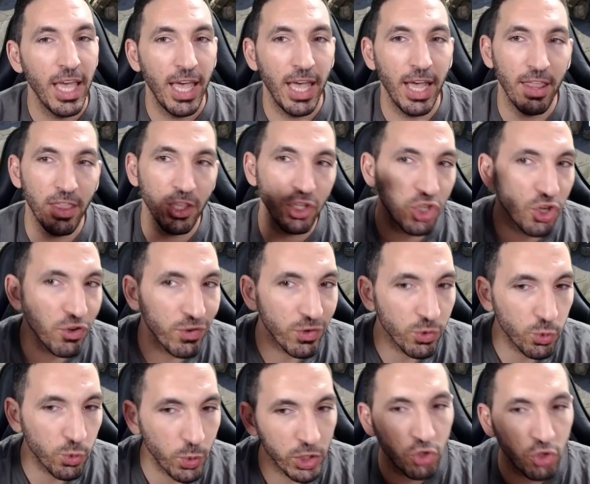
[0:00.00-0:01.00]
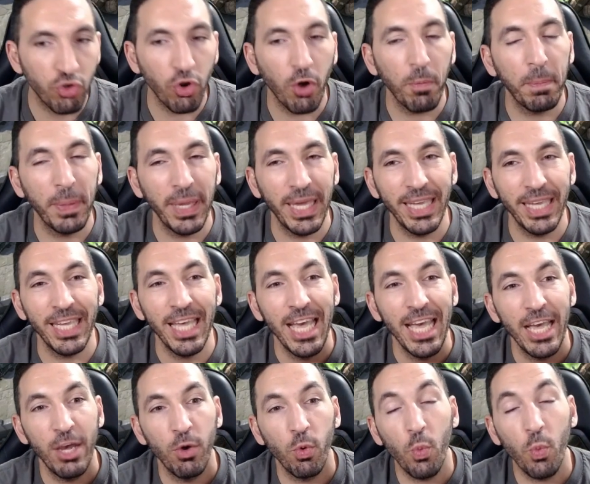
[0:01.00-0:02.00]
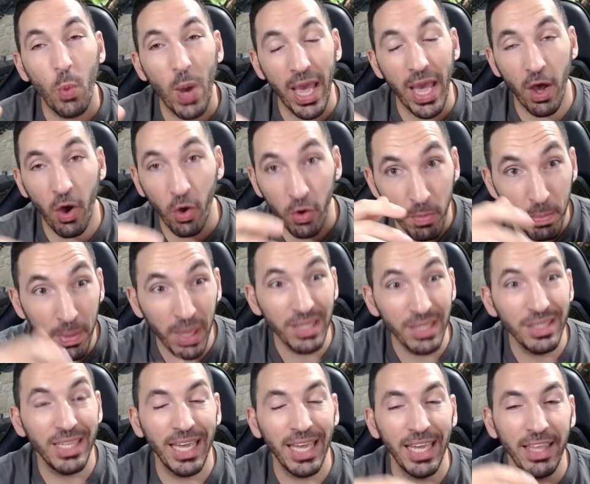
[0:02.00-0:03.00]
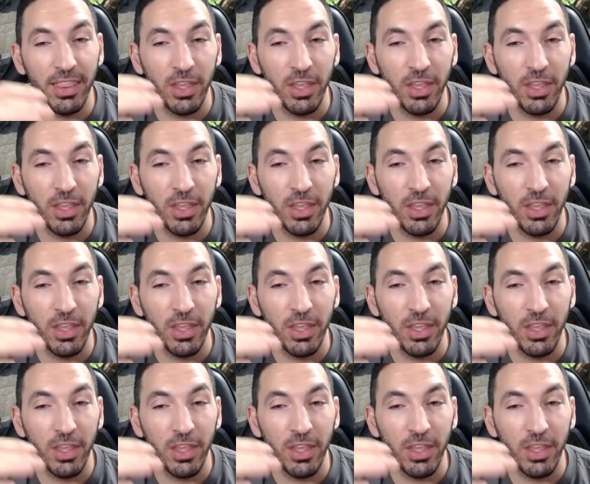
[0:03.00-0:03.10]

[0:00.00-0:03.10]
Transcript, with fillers: Uh, the servers were dropping on Monday.